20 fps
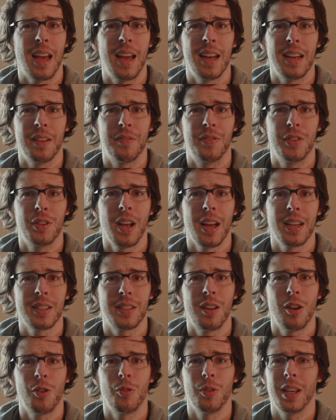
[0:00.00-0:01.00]
hey, if you
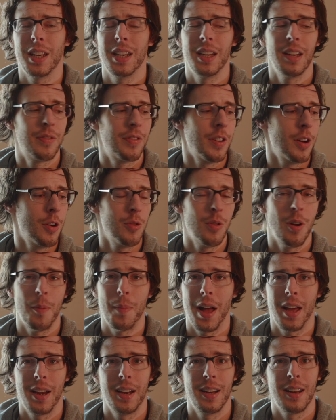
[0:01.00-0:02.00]
guys know any info
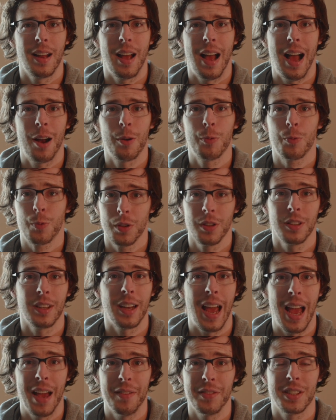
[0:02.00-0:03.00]
about it, I really
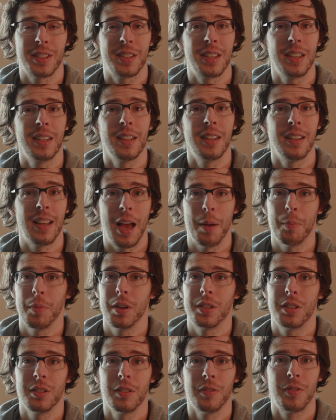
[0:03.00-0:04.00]
haven't seen that
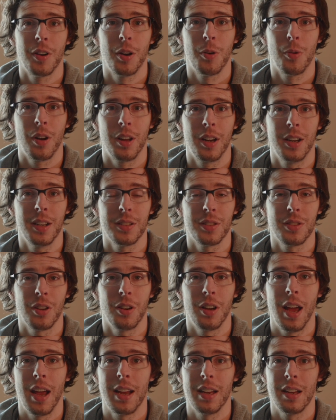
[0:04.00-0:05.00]
much info on it. So
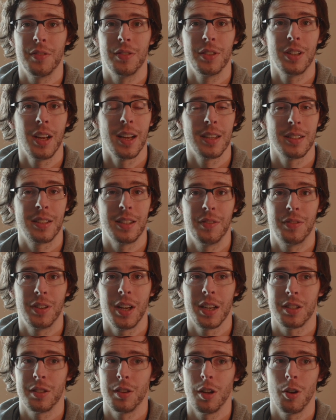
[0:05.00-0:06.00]
hey, if you guys
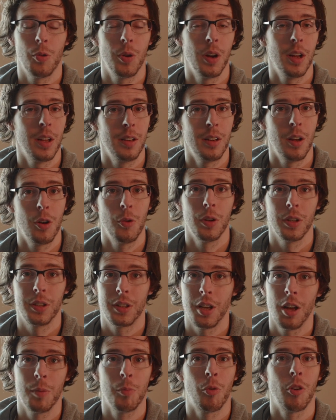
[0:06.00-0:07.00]
know a
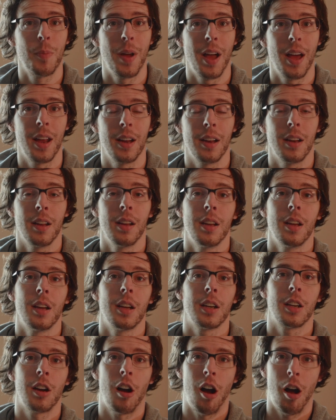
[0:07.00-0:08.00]
ton more about it,
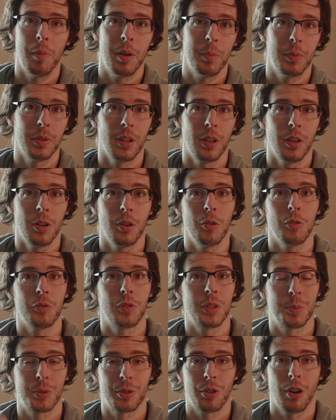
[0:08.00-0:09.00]
comment below,
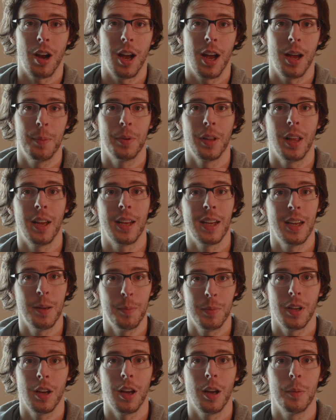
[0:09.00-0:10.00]
subscribe, like hit
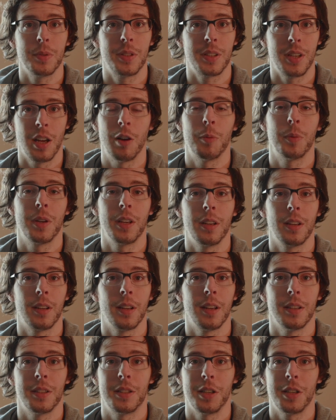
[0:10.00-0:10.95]
me up, tell me,